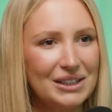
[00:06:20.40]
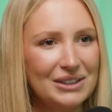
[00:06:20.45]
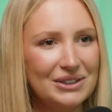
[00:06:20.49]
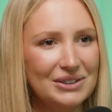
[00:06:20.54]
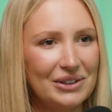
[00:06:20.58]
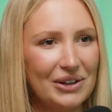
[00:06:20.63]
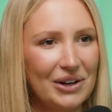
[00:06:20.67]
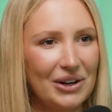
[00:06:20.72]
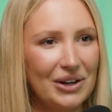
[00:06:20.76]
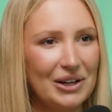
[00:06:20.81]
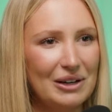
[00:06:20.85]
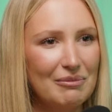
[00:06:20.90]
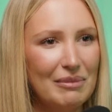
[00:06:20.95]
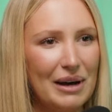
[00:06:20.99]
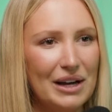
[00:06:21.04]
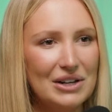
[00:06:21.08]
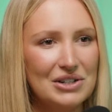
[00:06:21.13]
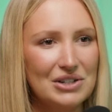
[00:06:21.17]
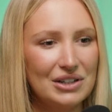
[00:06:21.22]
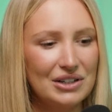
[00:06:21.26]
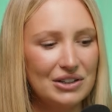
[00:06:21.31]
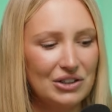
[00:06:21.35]
So
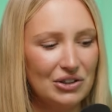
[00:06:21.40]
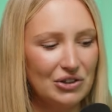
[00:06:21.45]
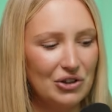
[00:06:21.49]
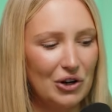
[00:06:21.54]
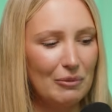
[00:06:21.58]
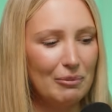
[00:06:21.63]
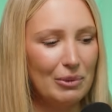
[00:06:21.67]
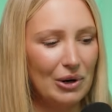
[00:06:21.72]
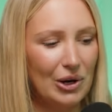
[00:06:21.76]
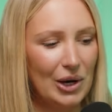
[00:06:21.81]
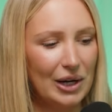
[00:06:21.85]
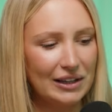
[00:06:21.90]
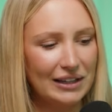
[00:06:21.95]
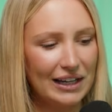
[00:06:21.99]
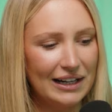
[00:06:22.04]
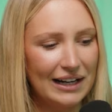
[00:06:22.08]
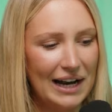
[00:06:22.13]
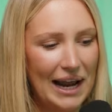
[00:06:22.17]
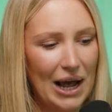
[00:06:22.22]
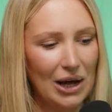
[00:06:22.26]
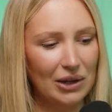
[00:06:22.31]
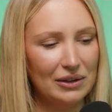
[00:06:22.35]
imagine, buying that
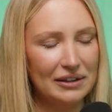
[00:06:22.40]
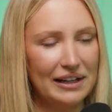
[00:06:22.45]
now,